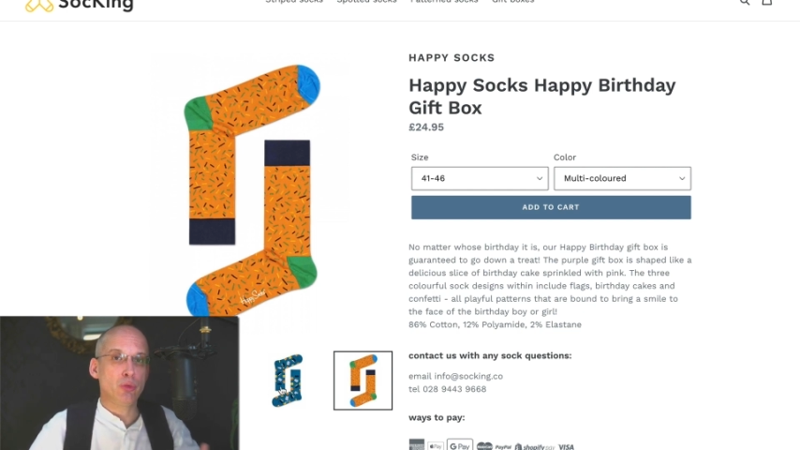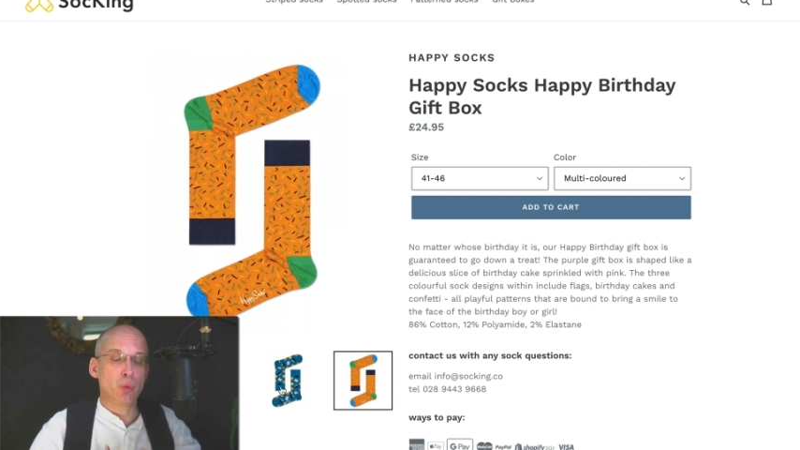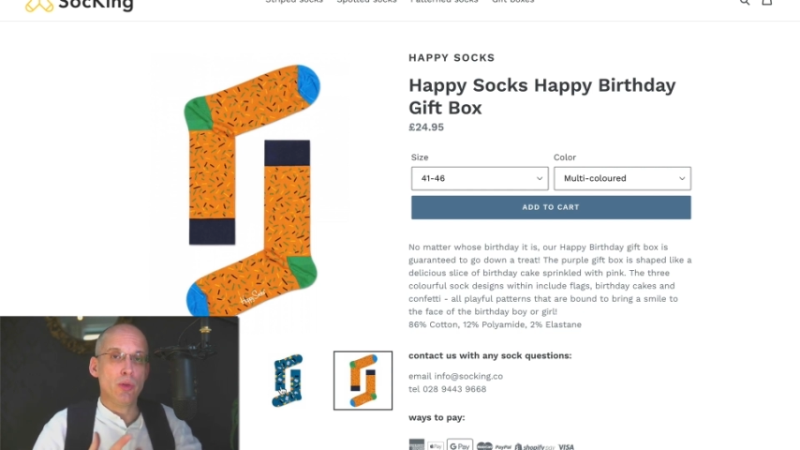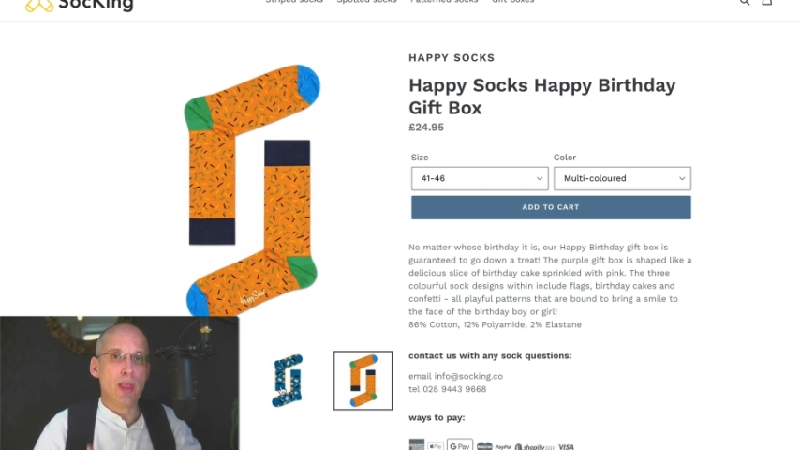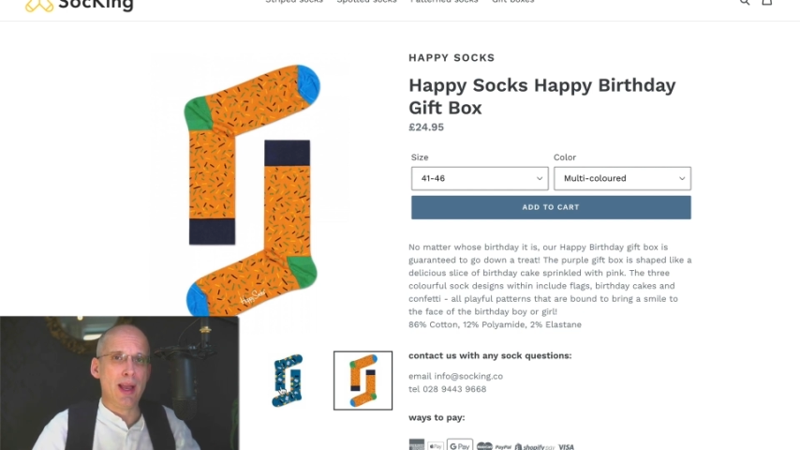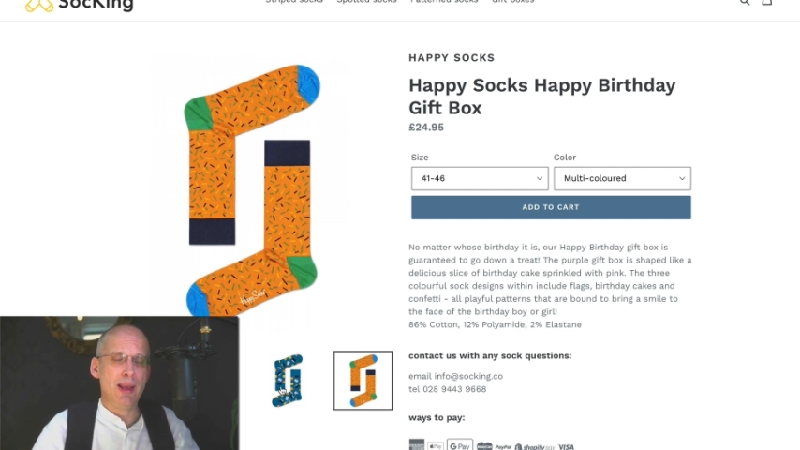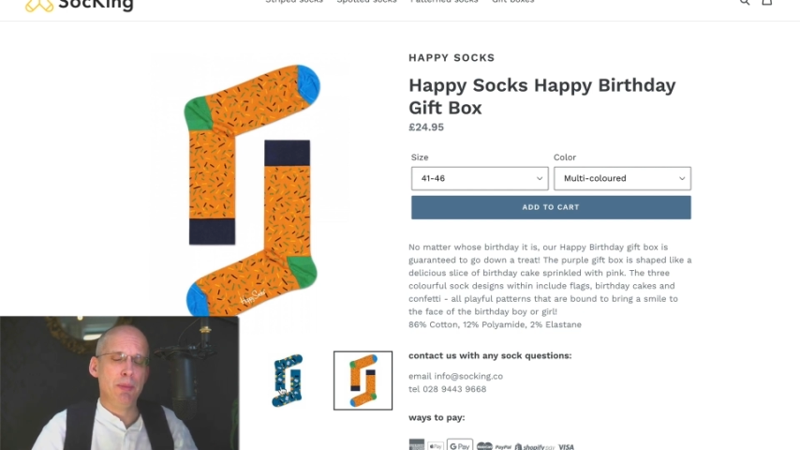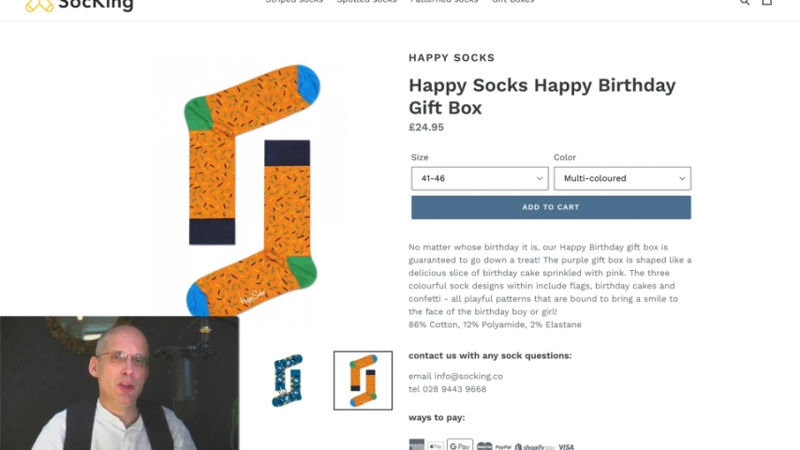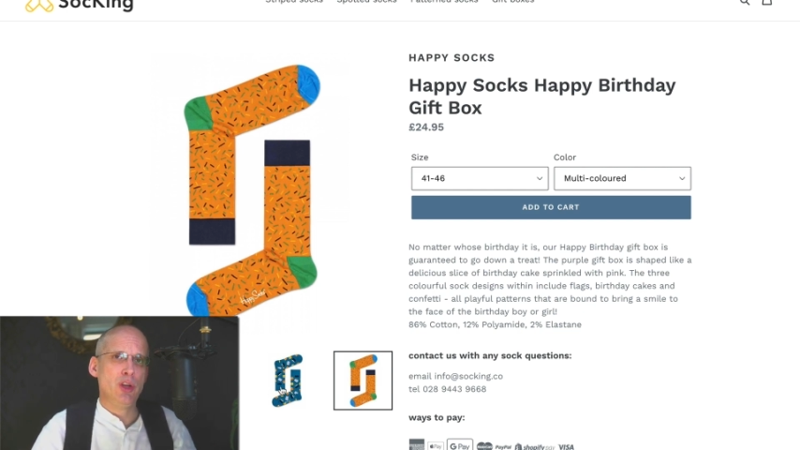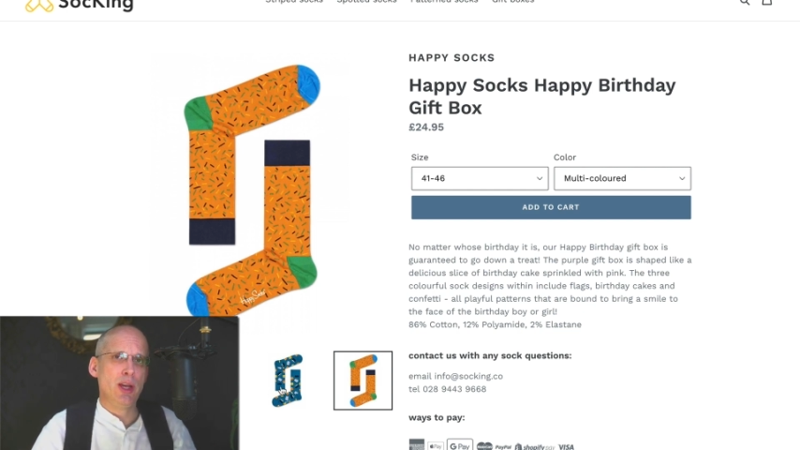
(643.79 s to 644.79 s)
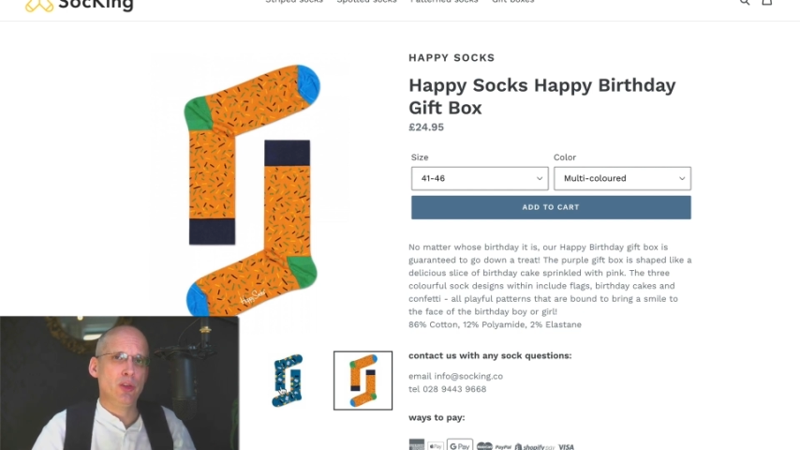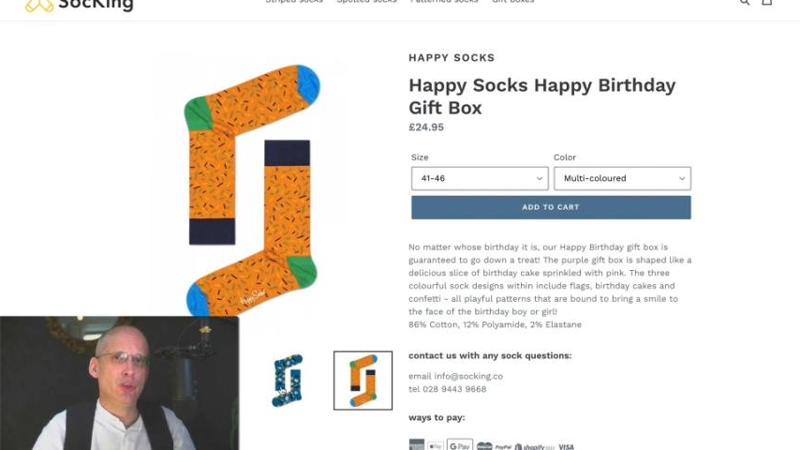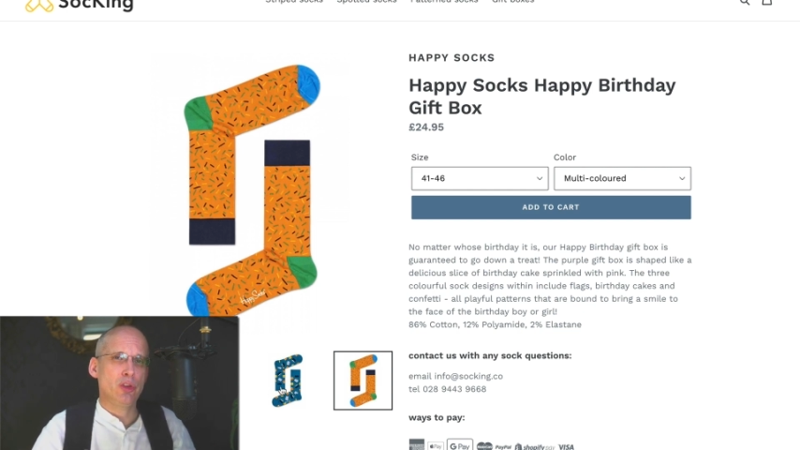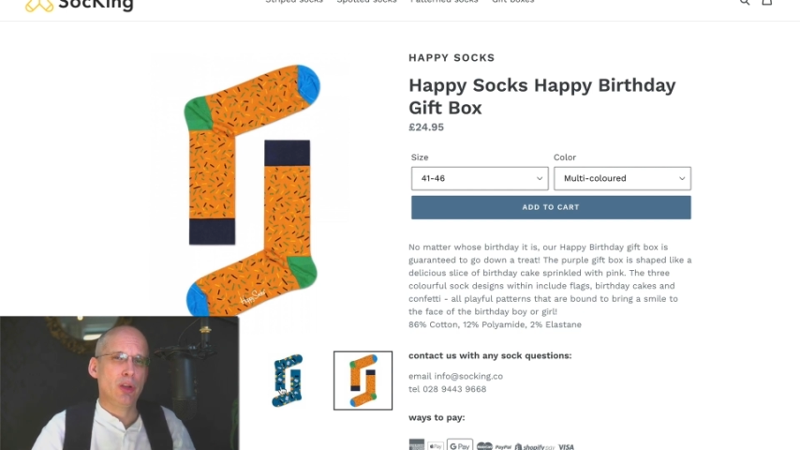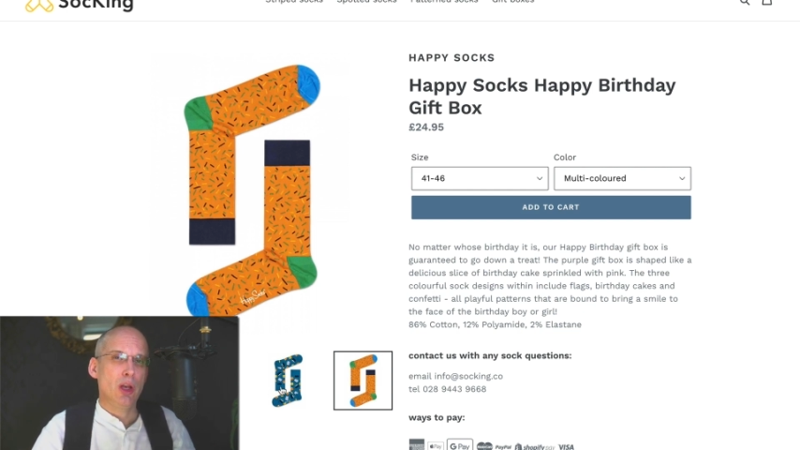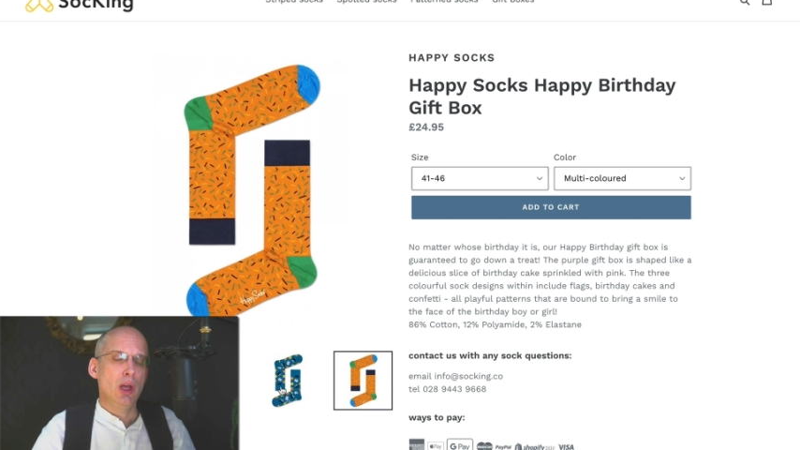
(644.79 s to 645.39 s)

of what that image is.